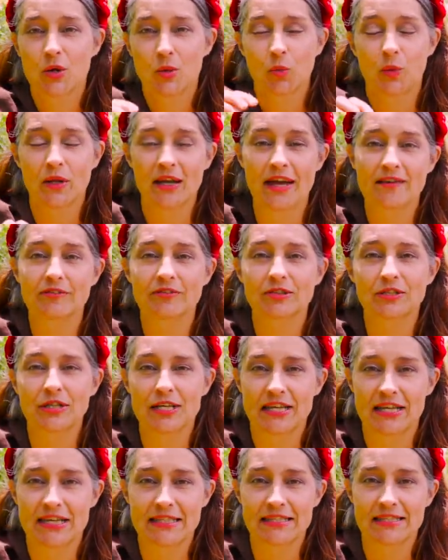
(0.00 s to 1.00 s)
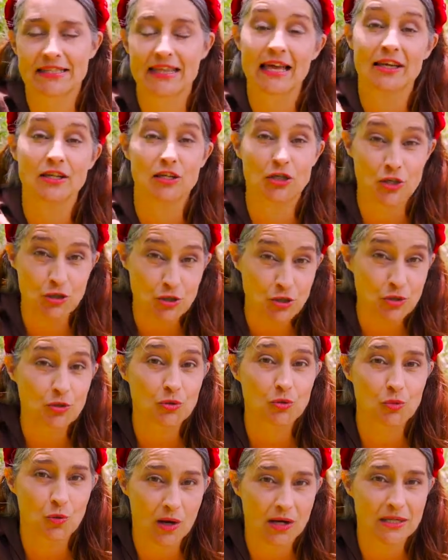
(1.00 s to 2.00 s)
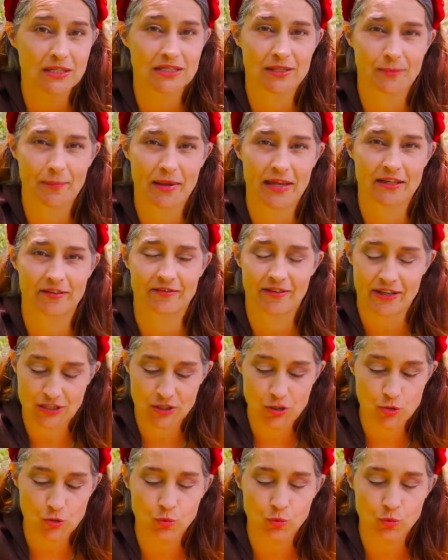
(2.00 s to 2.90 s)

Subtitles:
Whatever it is that you want to manifest,